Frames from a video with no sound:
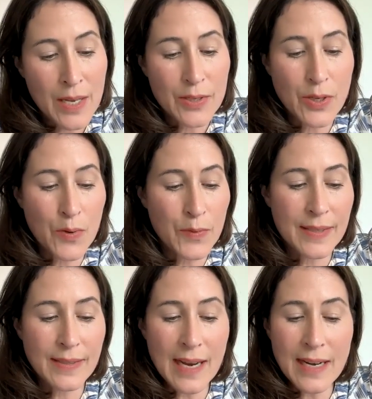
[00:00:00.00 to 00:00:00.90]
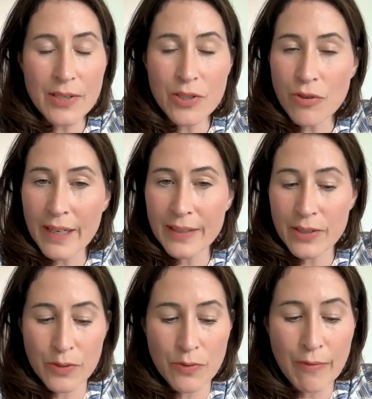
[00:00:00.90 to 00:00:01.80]
So the state is trying
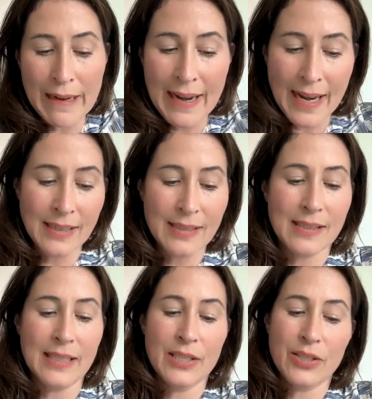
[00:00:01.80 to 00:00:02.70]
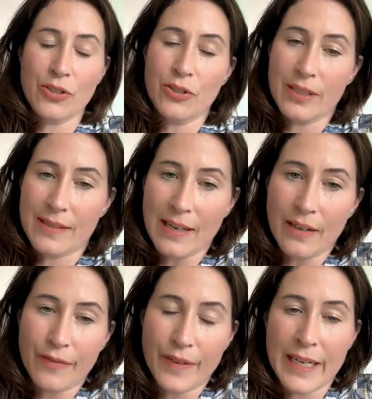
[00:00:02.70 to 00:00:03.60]
to relentlessly insert
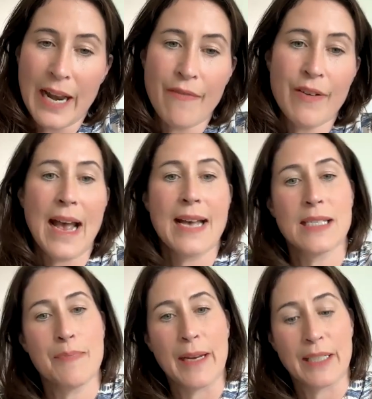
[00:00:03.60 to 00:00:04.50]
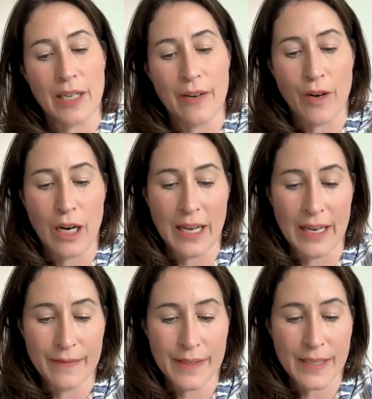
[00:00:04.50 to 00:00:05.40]
itself in every aspect of our
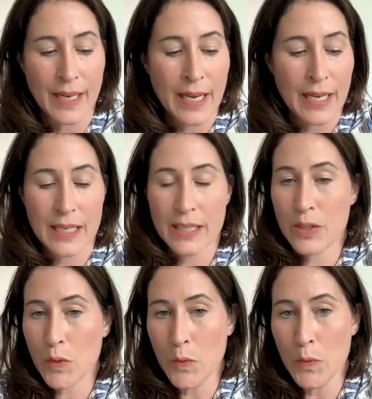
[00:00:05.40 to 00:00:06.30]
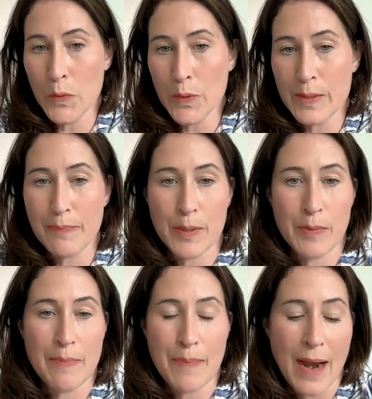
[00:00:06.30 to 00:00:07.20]
lives, in schools,
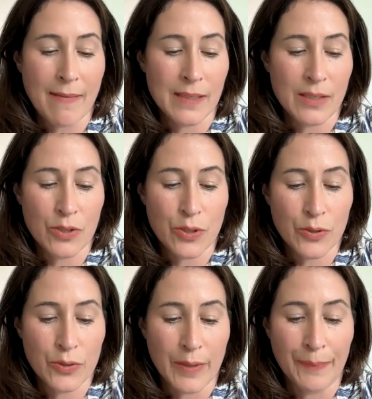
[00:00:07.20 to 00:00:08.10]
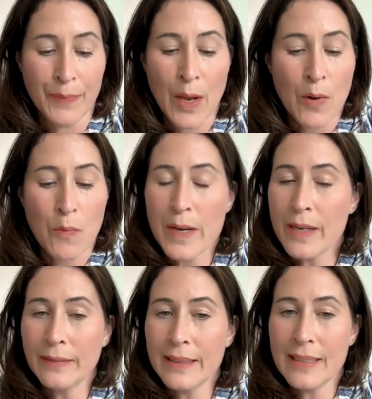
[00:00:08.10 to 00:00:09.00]
between parents and children. We
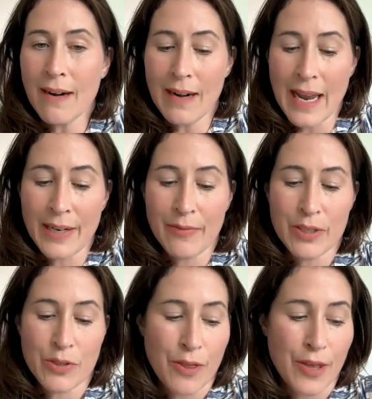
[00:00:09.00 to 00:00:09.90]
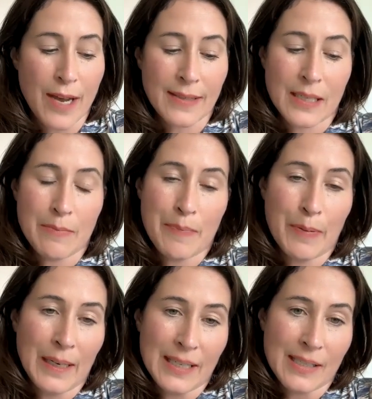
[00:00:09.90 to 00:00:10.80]
don't need our language or thoughts to be
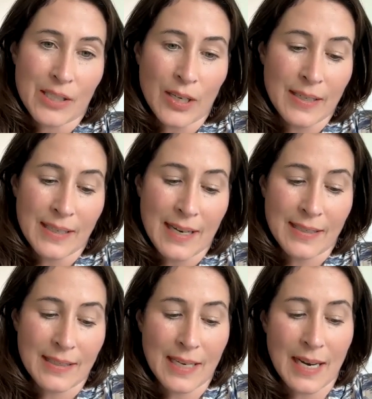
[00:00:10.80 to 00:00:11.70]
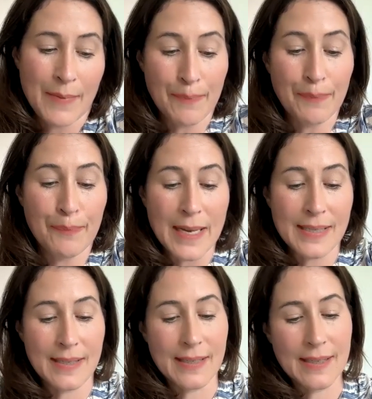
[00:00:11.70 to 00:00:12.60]
policed on a day-to-day
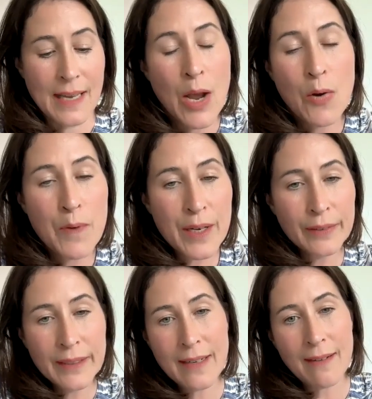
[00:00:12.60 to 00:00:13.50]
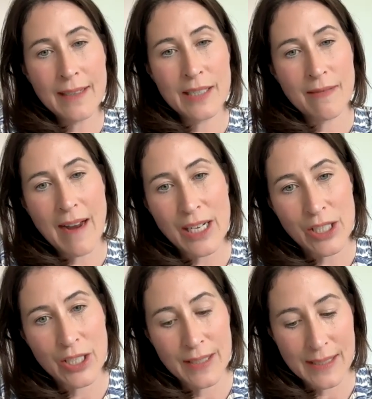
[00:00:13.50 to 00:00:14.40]
basis. We don't need our
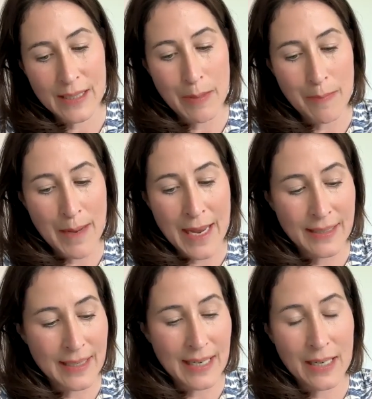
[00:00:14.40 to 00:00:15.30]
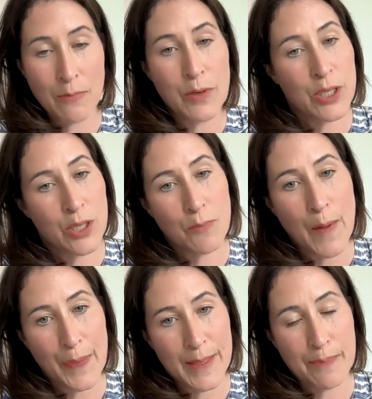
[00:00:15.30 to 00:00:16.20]
interactions to be mandated, which is
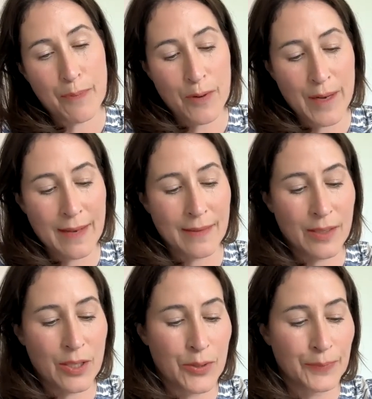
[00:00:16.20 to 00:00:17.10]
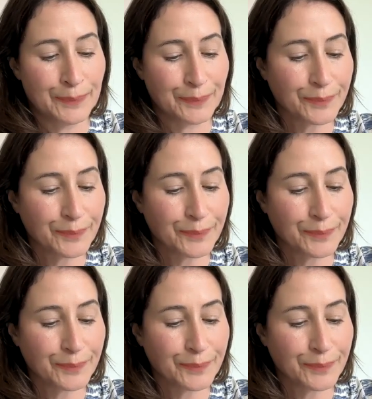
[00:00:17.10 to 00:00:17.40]
what these pronouns do.